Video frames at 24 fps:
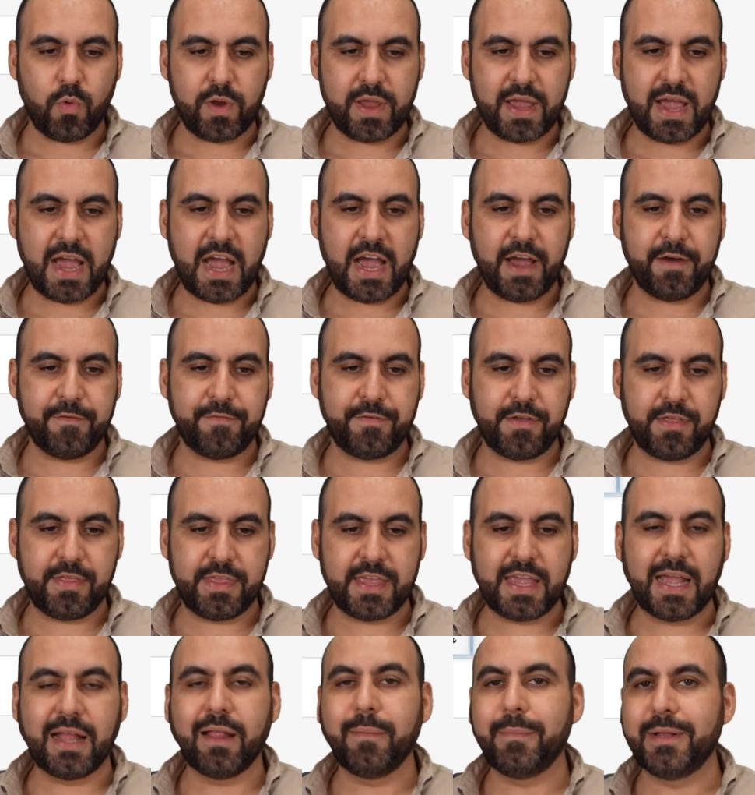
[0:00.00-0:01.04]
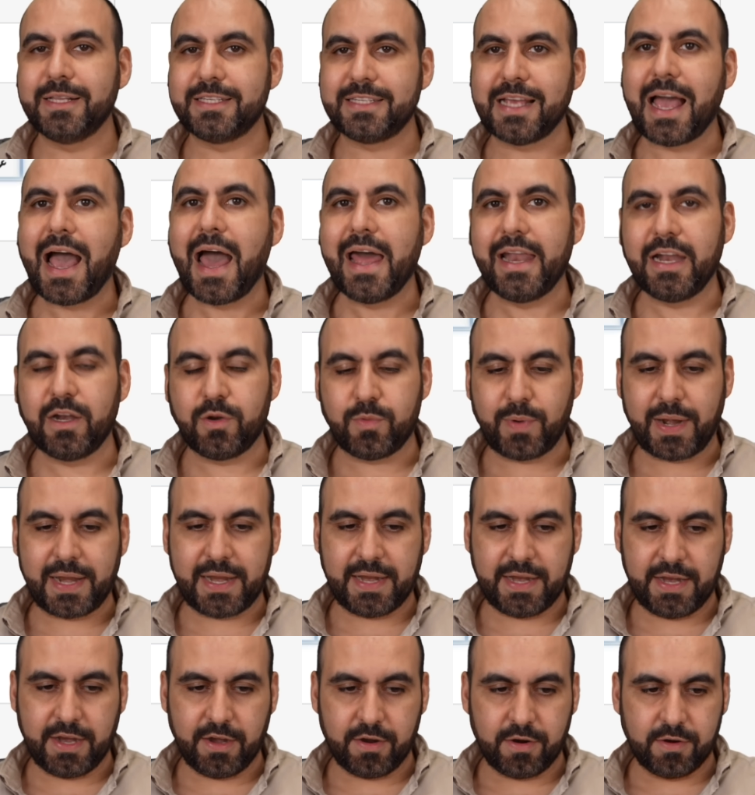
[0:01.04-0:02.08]
We have the elements added right
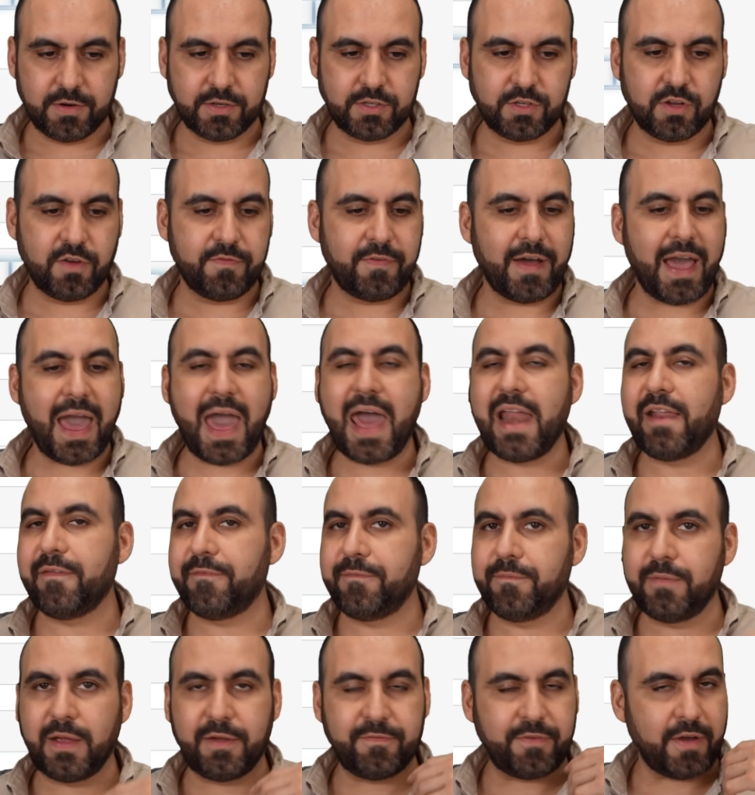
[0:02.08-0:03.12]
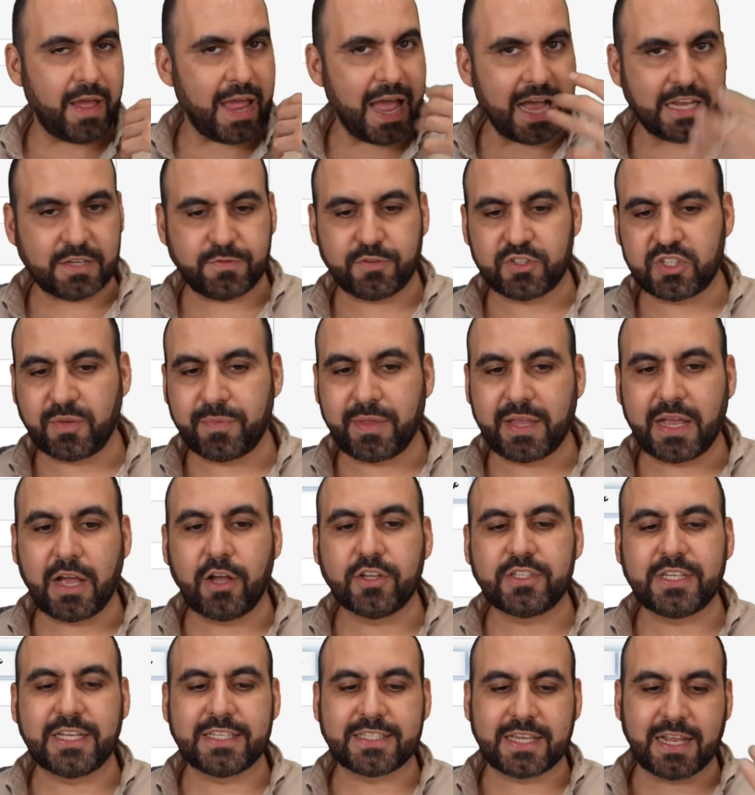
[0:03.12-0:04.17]
here. So if I added, if I ask for something
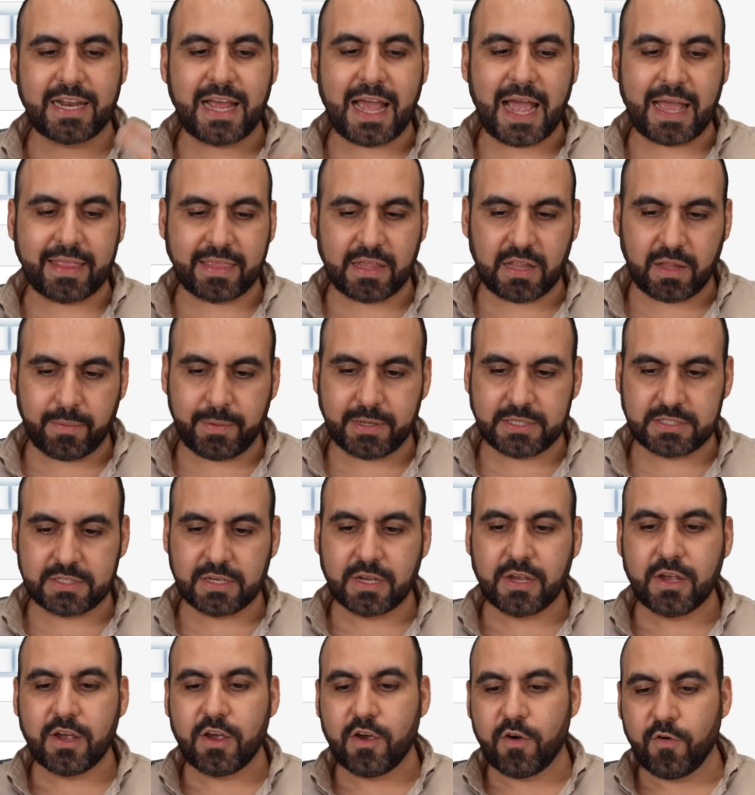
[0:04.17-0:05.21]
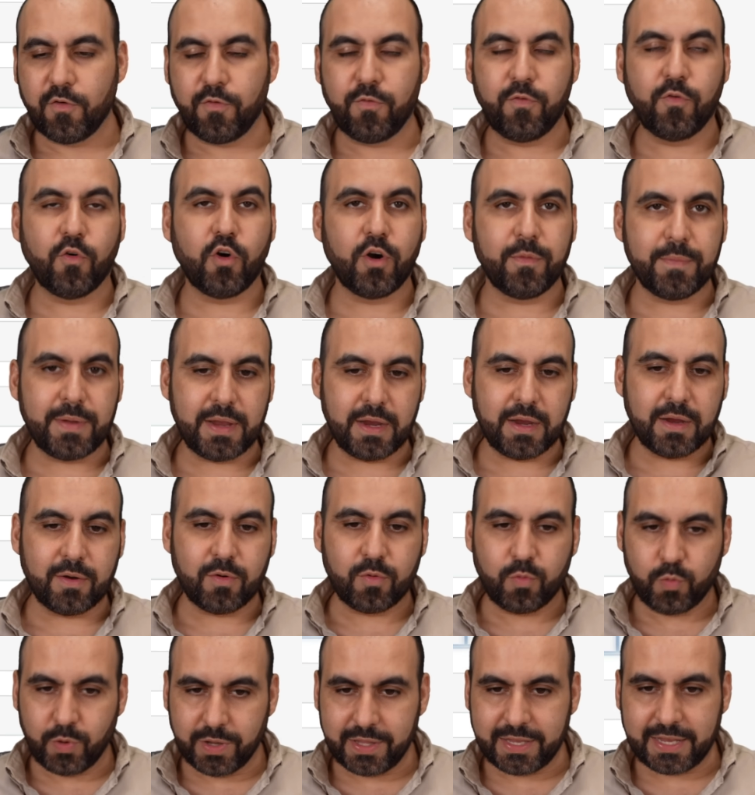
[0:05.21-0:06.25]
else, it's going to add the elements for me
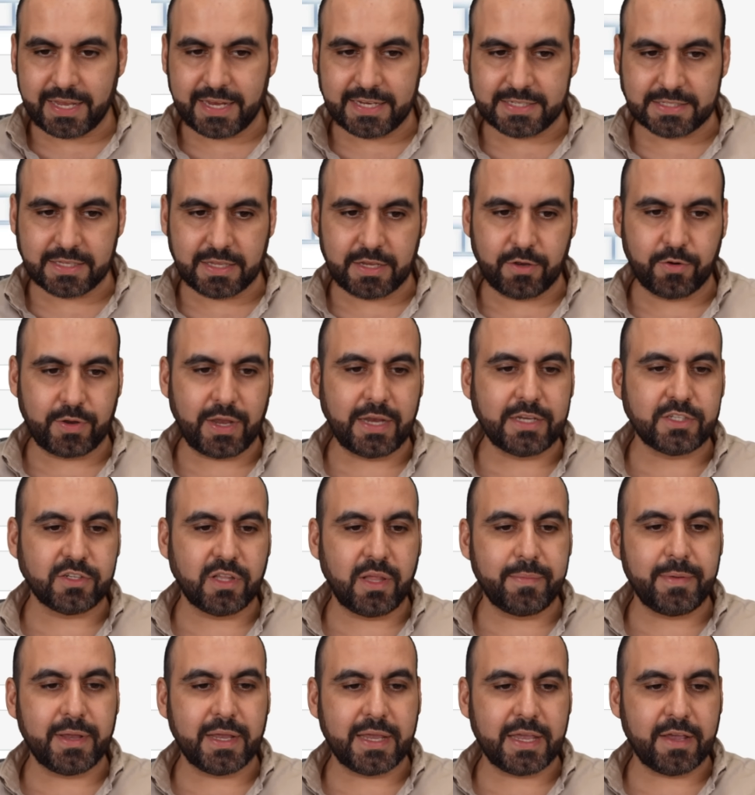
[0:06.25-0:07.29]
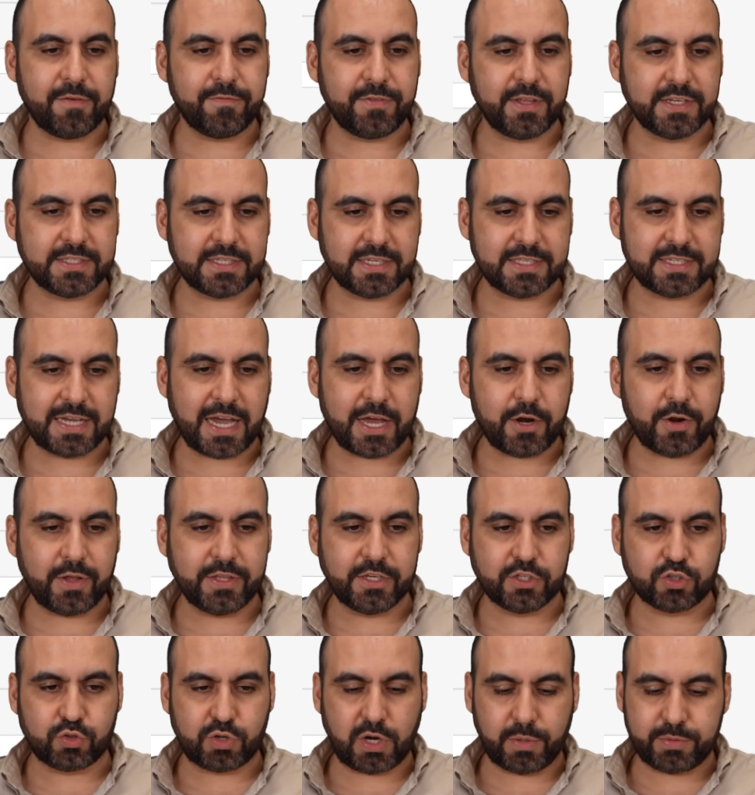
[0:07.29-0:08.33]
really easily. Okay, so let me give this a title and
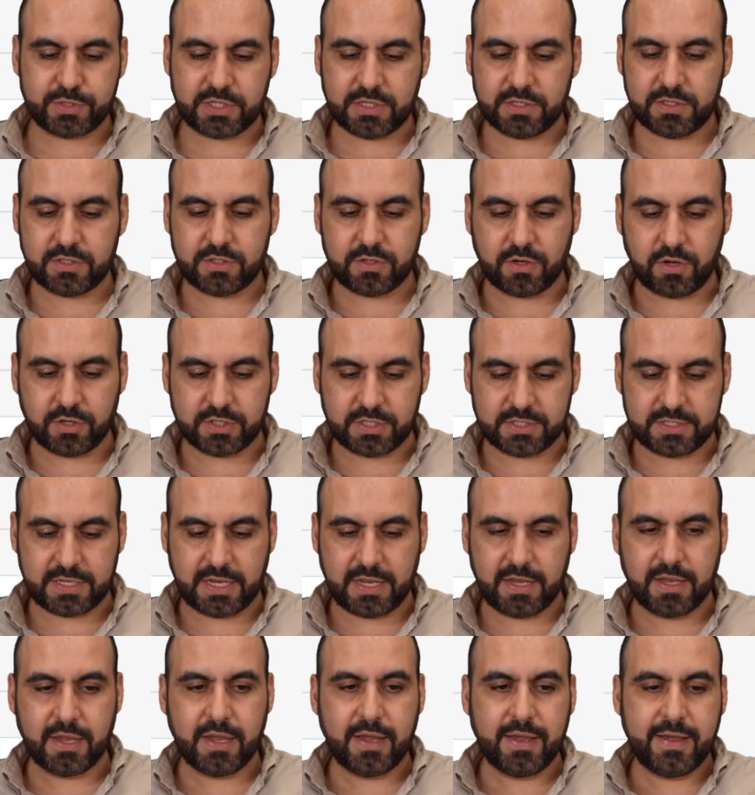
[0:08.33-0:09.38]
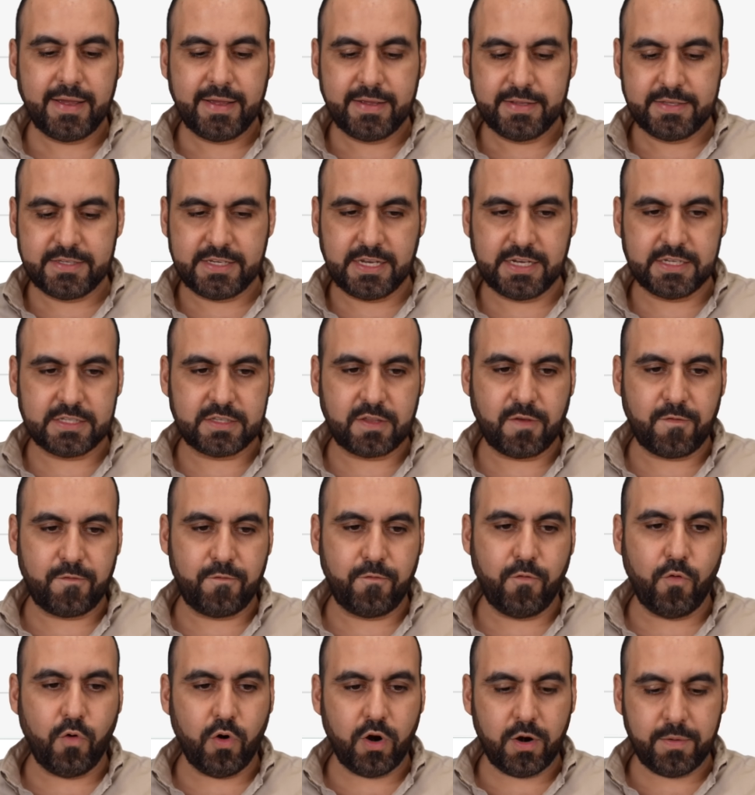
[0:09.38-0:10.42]
description. So I'll just say test
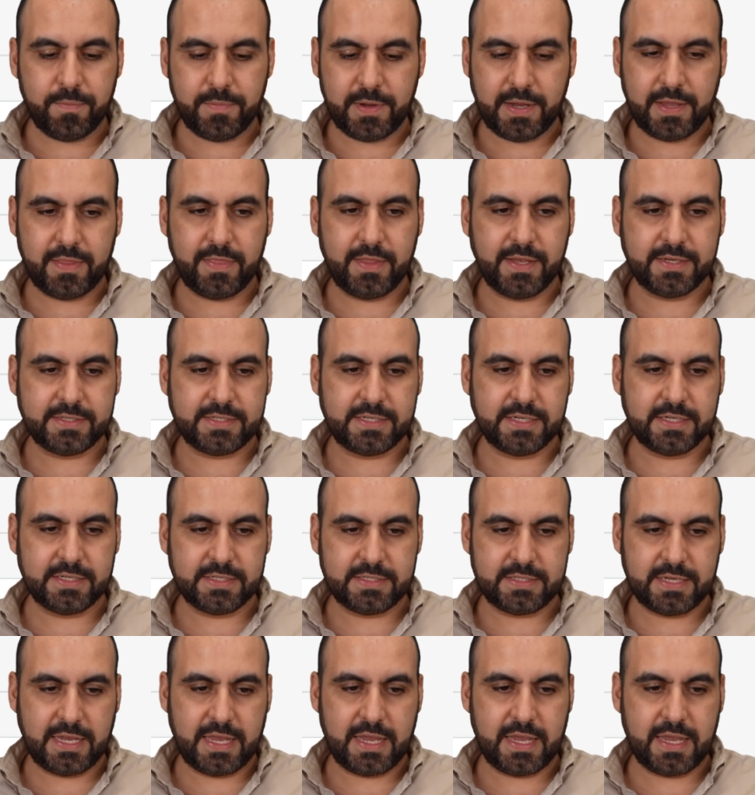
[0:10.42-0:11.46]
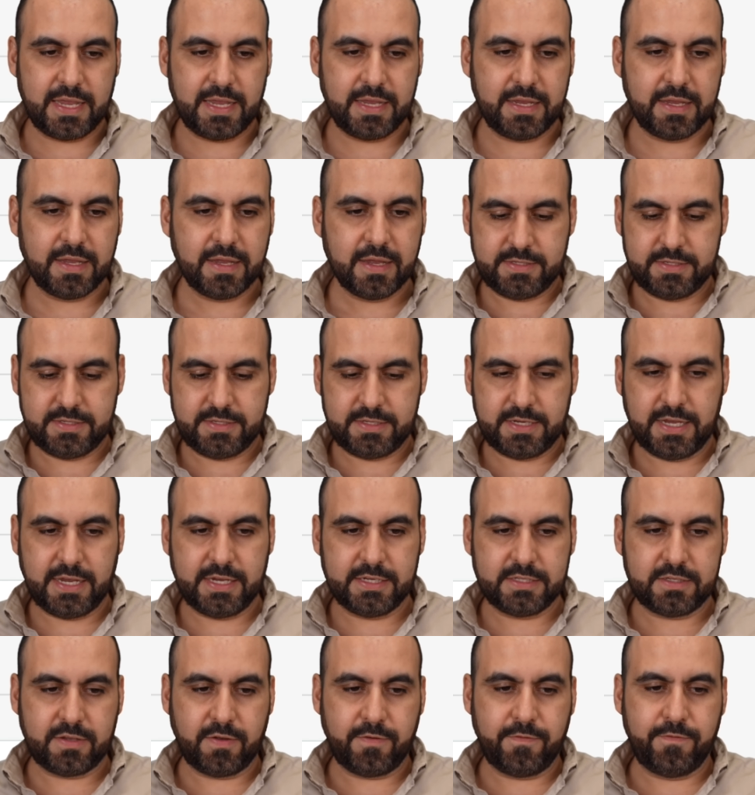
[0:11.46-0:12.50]
form, and this is a
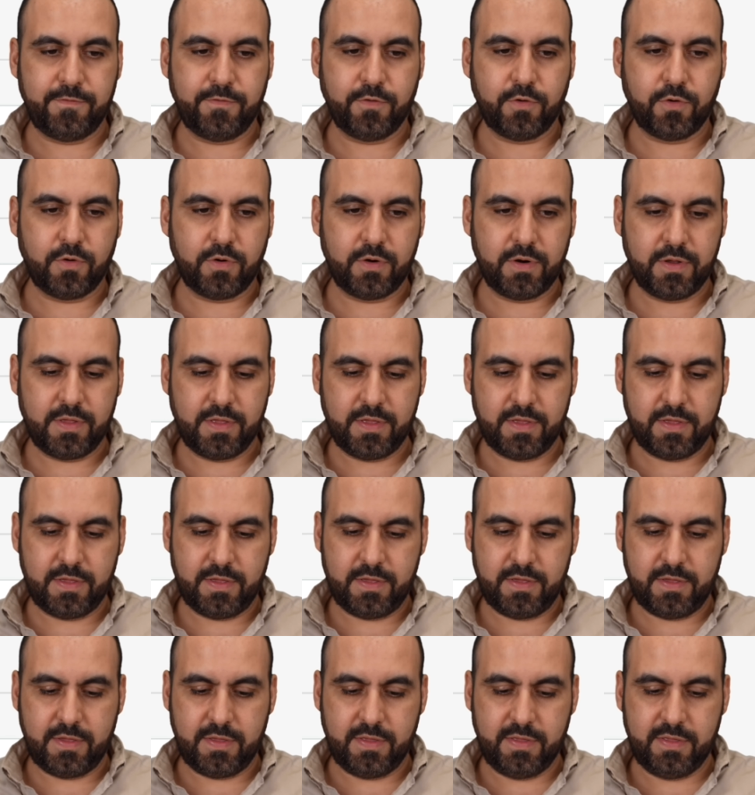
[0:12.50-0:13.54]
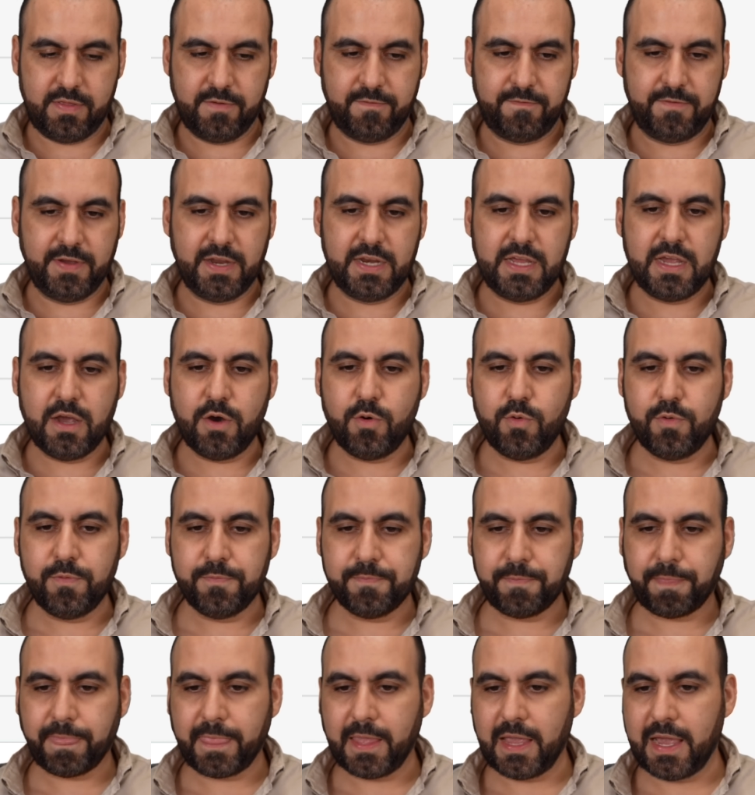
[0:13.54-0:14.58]
test for the video,
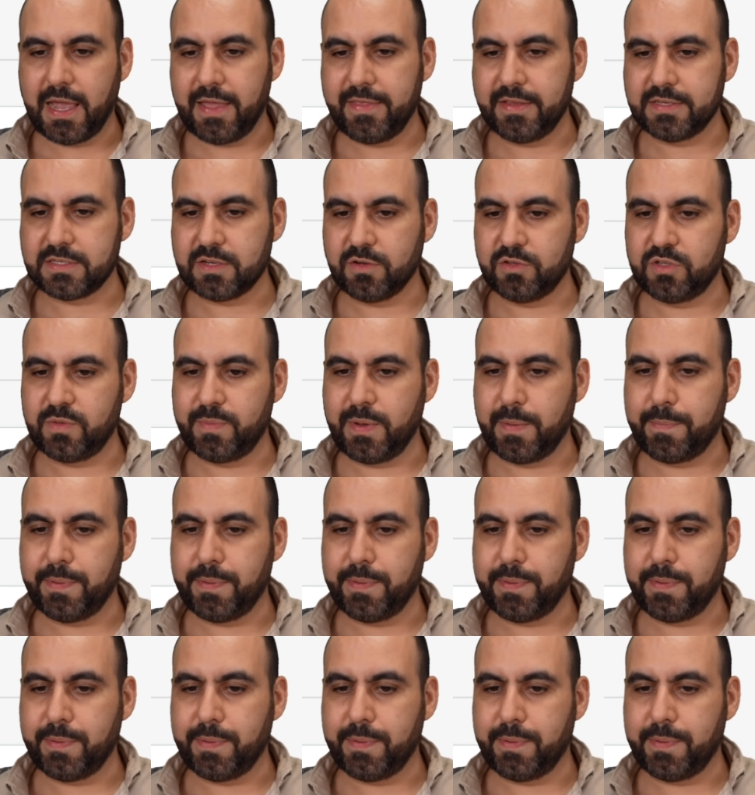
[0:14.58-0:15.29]
and this is going to be